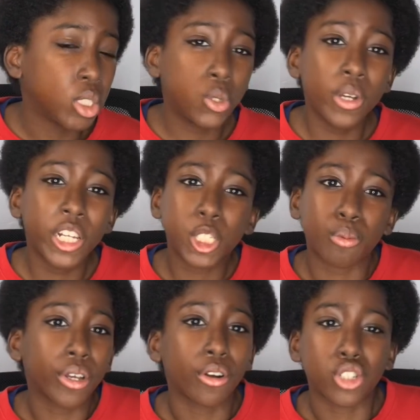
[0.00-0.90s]
during the
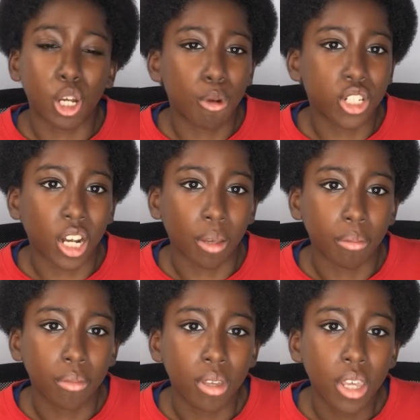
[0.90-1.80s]
spring or summertime,
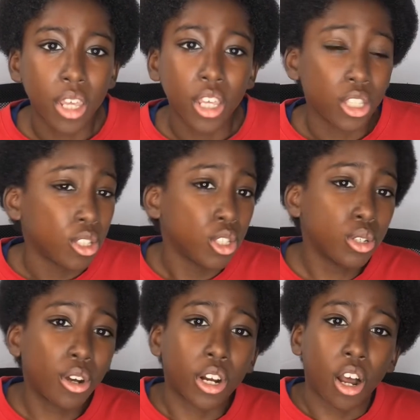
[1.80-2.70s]

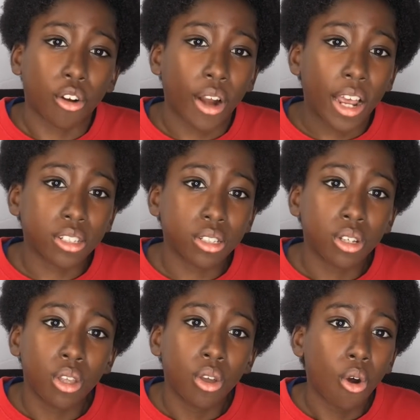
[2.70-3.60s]
you could cut grass
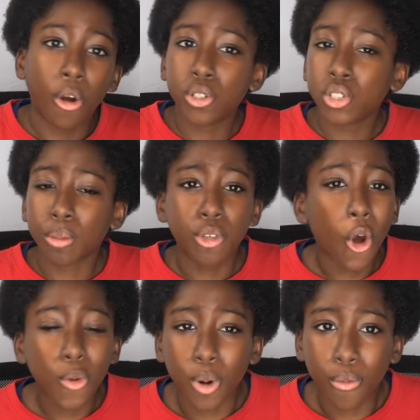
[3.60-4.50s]
or do some
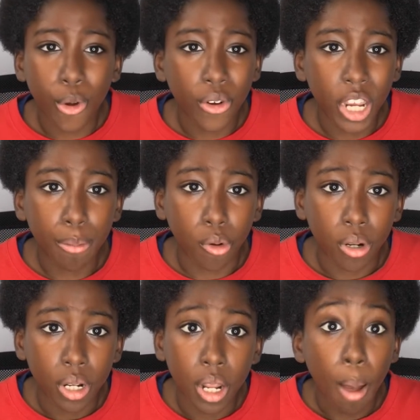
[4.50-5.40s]
yard work for your neighbor.
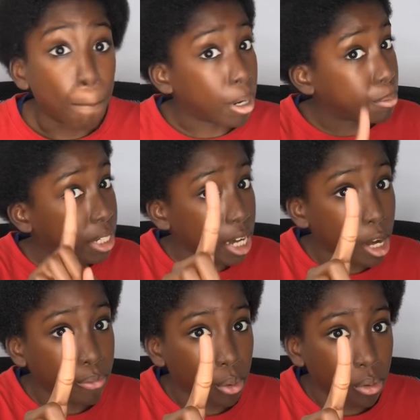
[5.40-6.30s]
But be
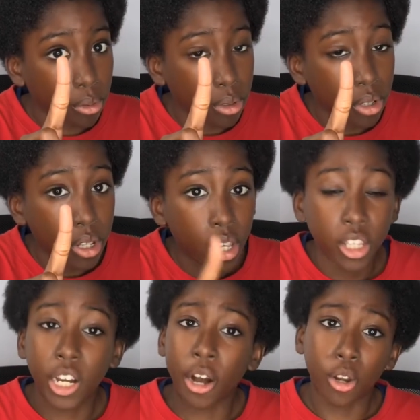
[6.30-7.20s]
careful.
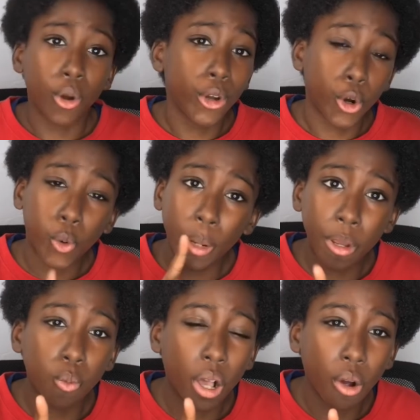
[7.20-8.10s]
You gotta know your
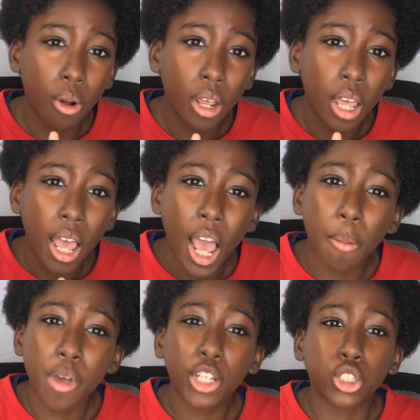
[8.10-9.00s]
equipment well
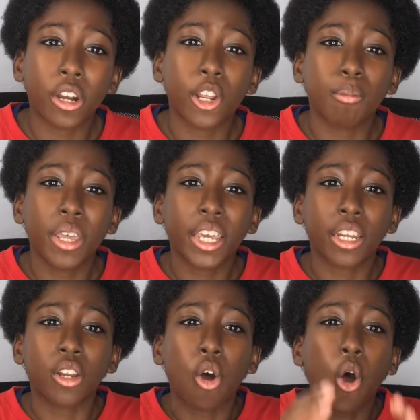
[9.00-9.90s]
and make sure that you're
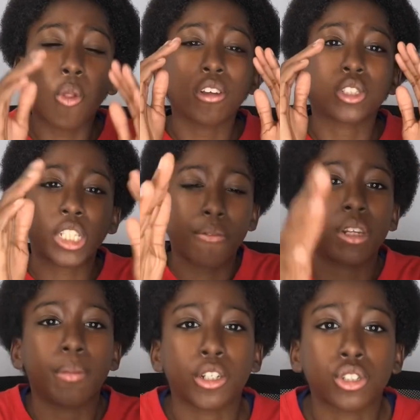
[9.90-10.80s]
making all the
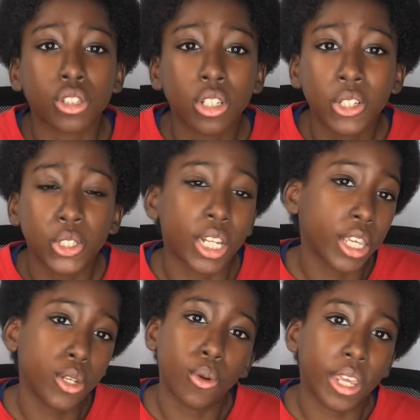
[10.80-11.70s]
safety measures so
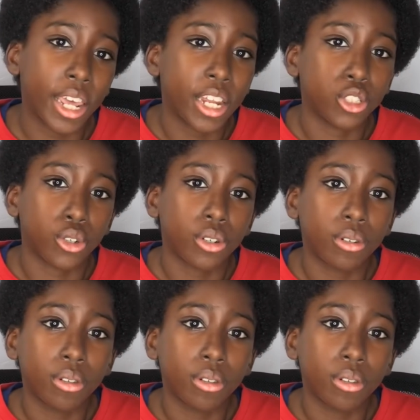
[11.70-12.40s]
that you don't get injured.